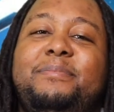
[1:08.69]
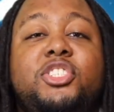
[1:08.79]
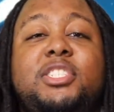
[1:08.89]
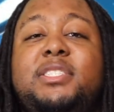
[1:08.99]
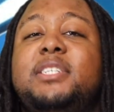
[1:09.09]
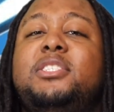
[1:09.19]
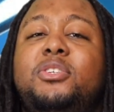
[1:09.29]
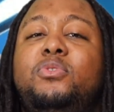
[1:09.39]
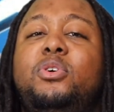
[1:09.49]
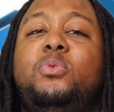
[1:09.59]
She sits in
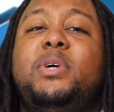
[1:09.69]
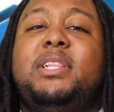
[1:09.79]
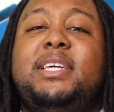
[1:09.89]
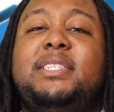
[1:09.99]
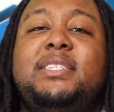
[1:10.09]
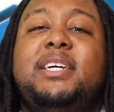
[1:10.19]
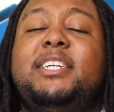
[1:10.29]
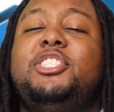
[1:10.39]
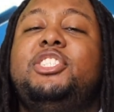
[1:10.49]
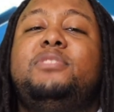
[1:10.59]
the room with Lisa,
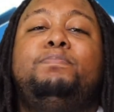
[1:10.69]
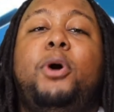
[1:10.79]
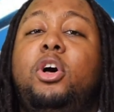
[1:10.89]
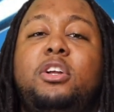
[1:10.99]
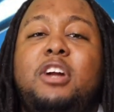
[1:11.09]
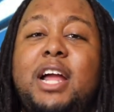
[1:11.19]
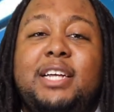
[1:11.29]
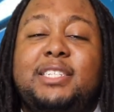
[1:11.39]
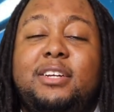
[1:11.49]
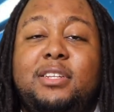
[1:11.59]
and she's bawling her
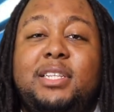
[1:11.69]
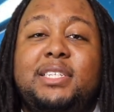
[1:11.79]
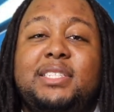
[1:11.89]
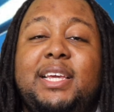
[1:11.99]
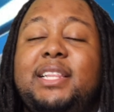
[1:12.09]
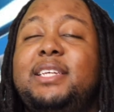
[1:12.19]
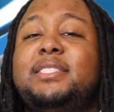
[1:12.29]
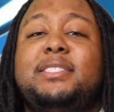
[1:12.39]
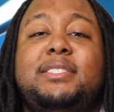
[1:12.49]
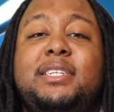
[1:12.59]
eyes out to Lisa, and
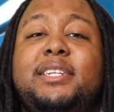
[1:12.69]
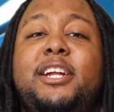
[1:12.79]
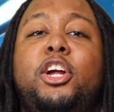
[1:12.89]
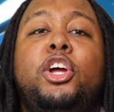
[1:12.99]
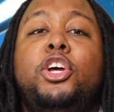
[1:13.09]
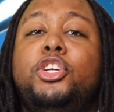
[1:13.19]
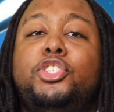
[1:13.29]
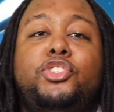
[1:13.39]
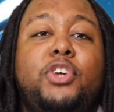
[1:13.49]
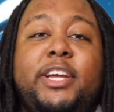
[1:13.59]
Lisa's sitting there
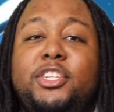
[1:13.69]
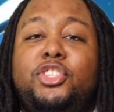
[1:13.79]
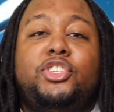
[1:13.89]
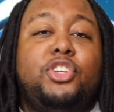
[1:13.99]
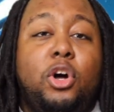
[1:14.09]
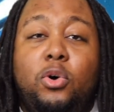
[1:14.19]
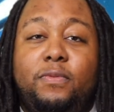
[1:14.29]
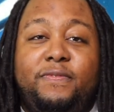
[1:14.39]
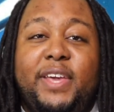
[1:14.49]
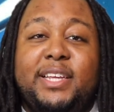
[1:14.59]
straight
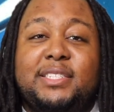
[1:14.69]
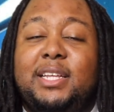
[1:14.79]
stone-faced.